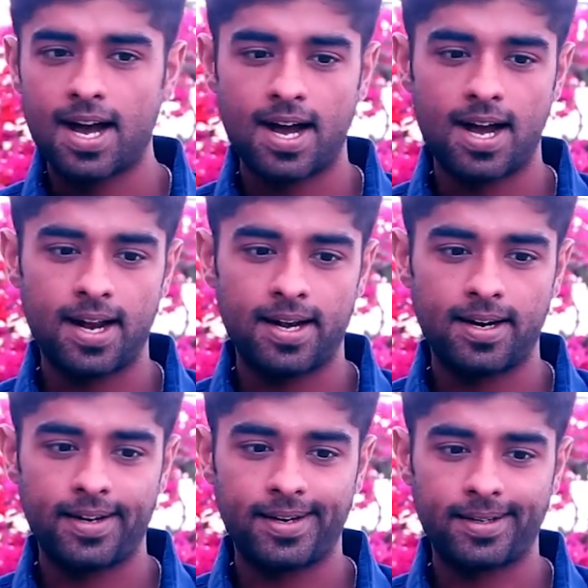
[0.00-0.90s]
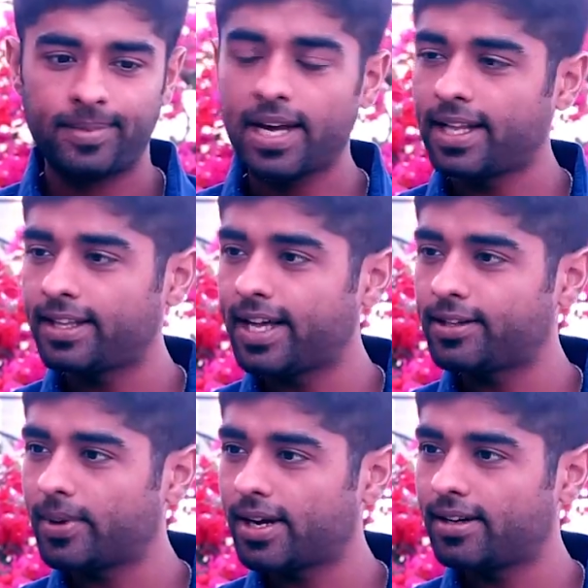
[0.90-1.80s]
And yeah,
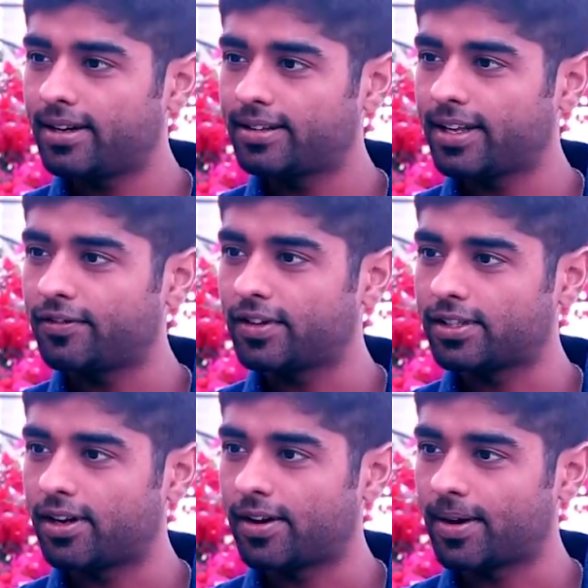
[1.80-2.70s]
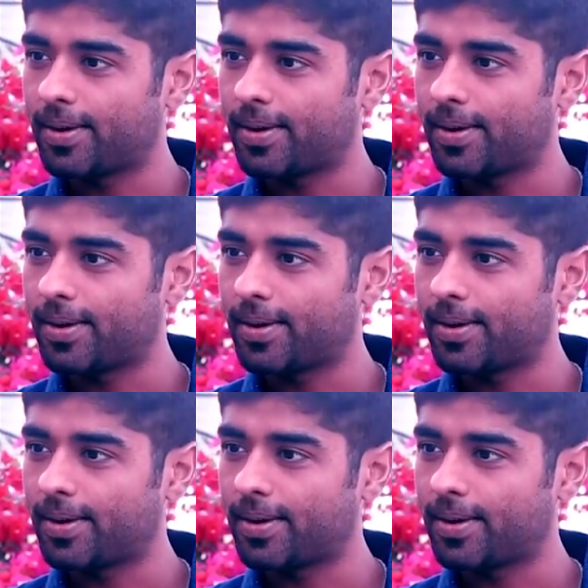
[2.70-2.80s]
that's one thing for sure.